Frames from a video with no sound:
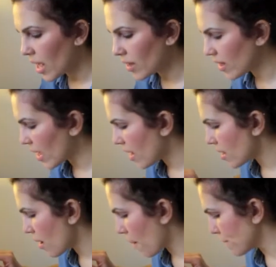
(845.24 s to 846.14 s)
And
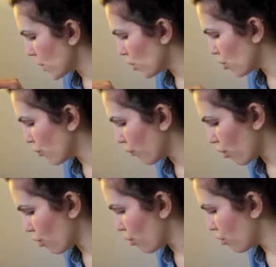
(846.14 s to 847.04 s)
then move
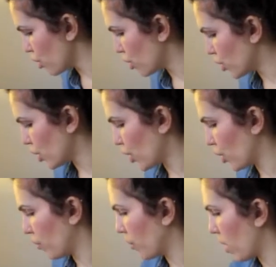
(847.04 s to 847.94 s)
on
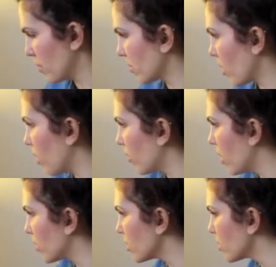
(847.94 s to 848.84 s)
to my
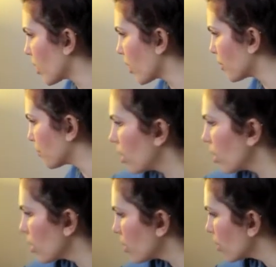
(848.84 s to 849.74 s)
mascara. So,
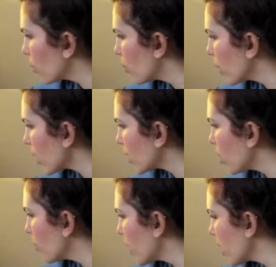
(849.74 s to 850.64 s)
do you like
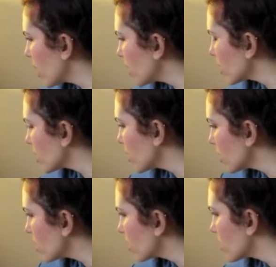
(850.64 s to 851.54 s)
how my
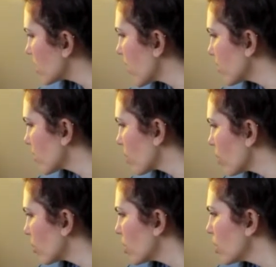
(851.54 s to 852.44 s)
eyelashes? Yes, I
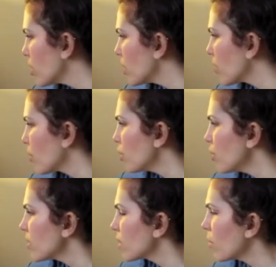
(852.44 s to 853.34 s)
will. So
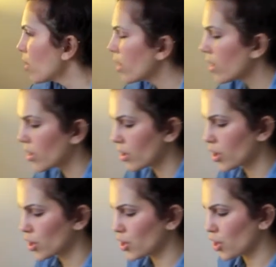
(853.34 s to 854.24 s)
using my
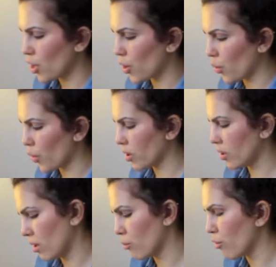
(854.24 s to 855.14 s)
Shoe
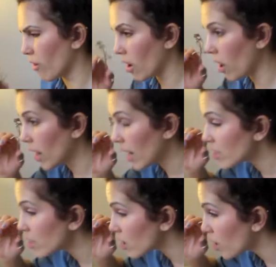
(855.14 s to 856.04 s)
Amura
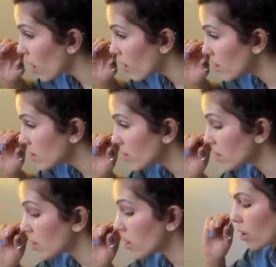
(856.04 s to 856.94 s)
eyelash
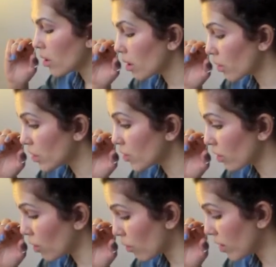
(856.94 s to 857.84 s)
curlers, which are
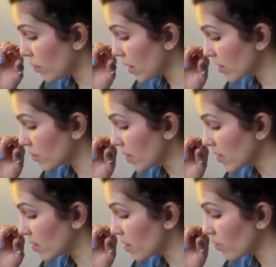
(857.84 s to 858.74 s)
incredibly
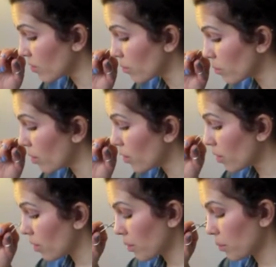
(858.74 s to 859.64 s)
expensive,
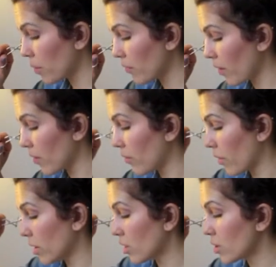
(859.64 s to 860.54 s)
but very,
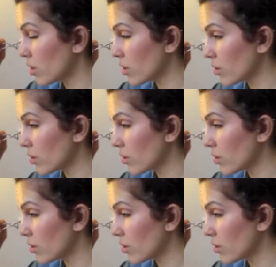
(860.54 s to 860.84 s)
very good.